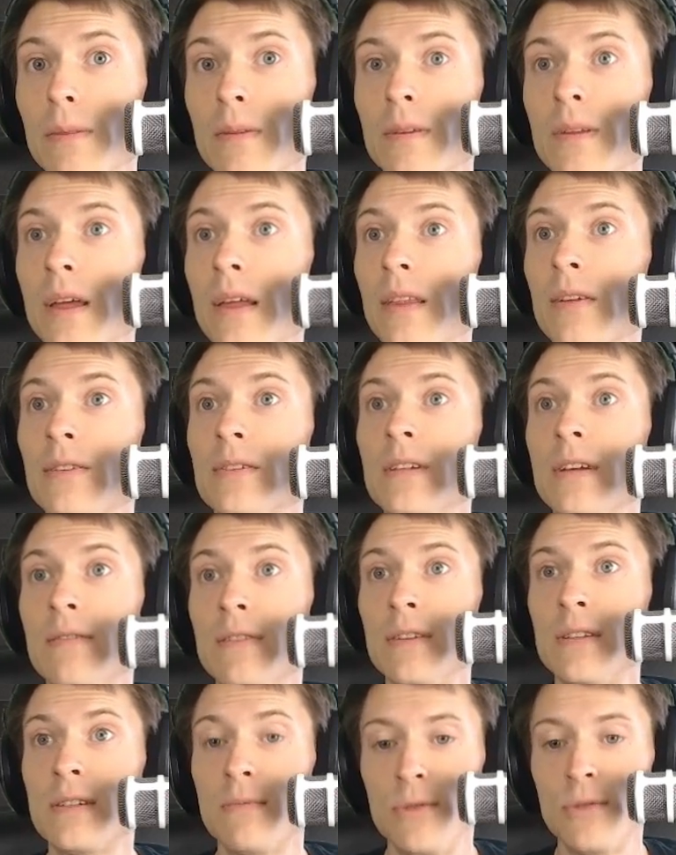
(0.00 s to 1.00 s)
And there's
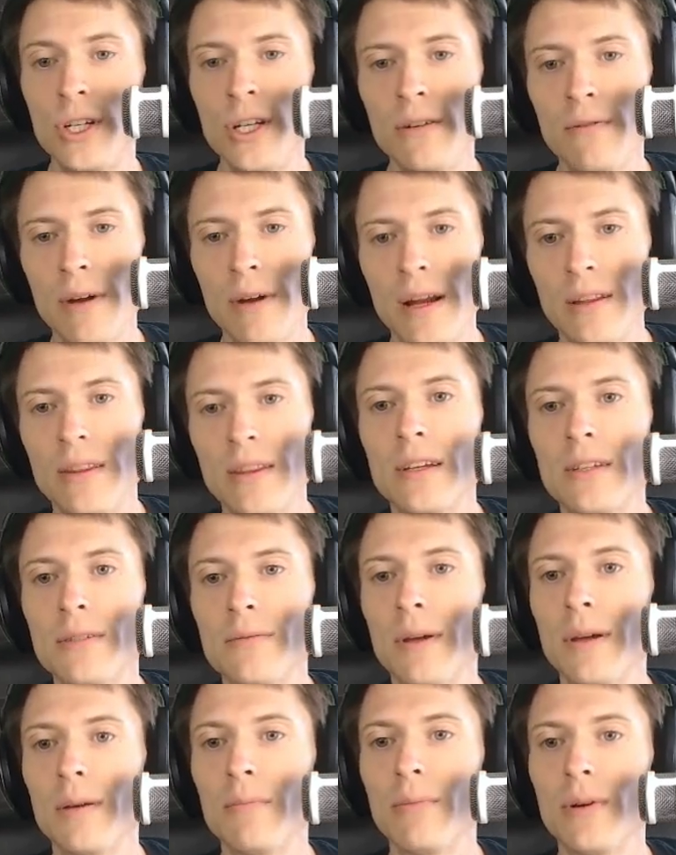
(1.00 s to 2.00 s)
even some G-rated things
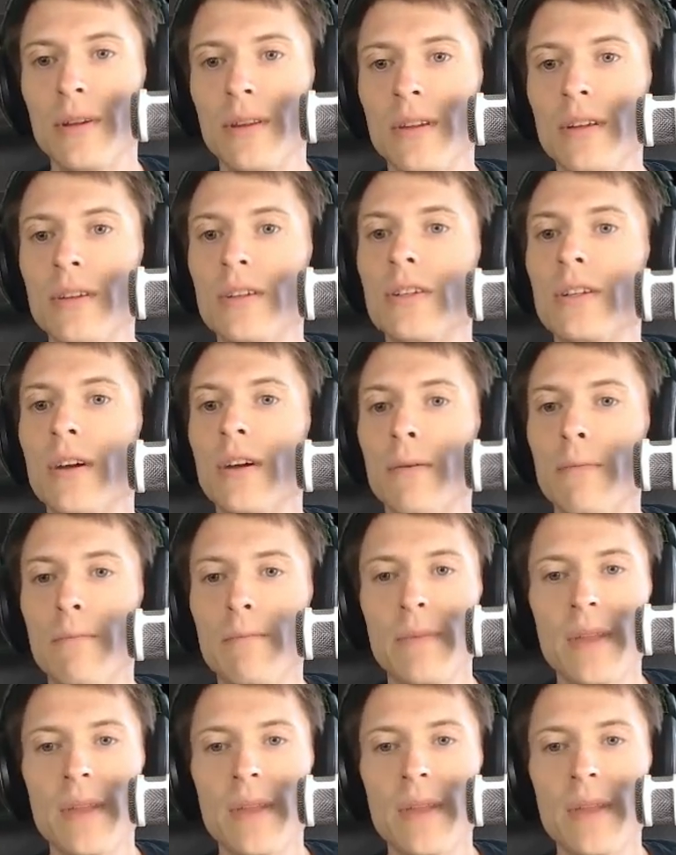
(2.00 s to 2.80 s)
we can put in this show.